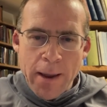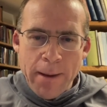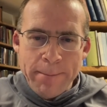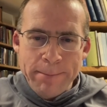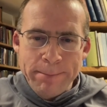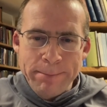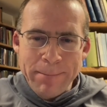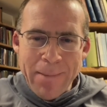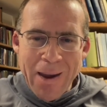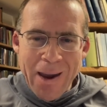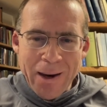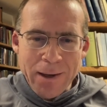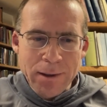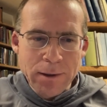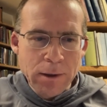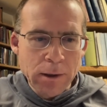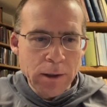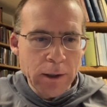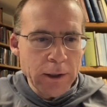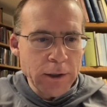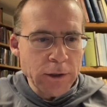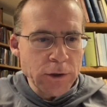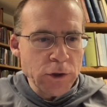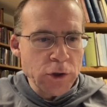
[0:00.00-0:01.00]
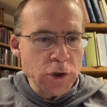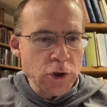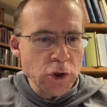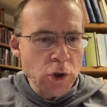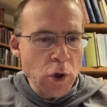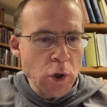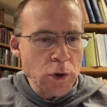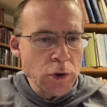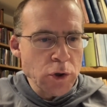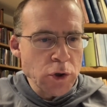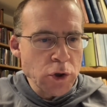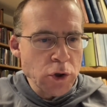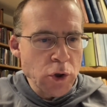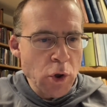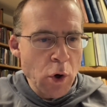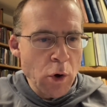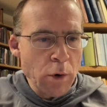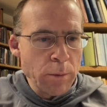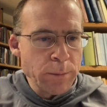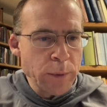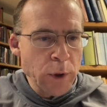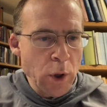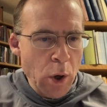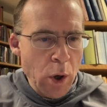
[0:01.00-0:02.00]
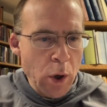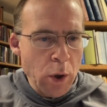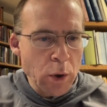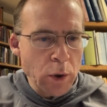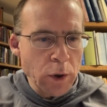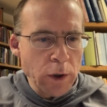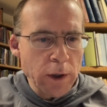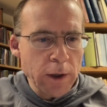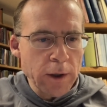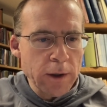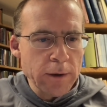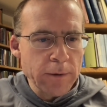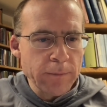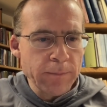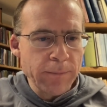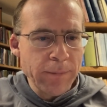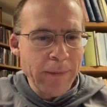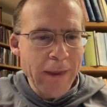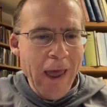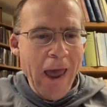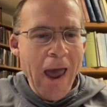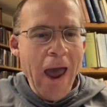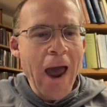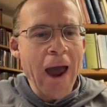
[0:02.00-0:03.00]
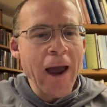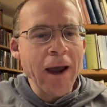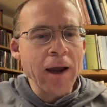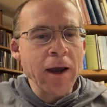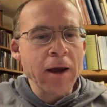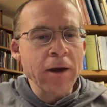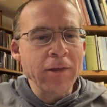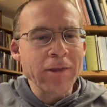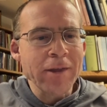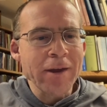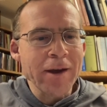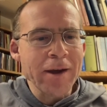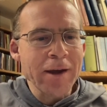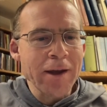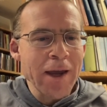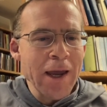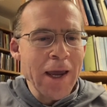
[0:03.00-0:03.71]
Magdalene So Byog, Agatha